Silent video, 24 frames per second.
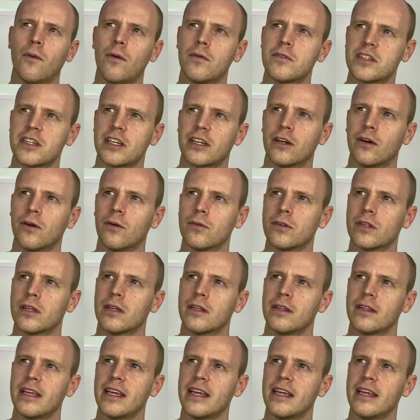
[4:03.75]
what was it called?
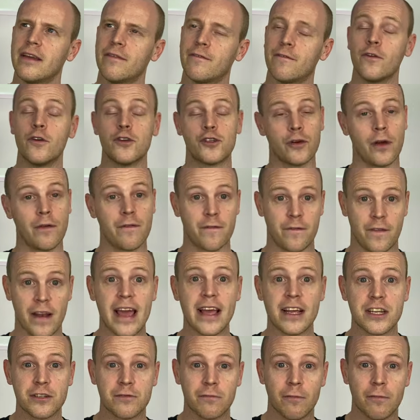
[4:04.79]
The FootJoy Flex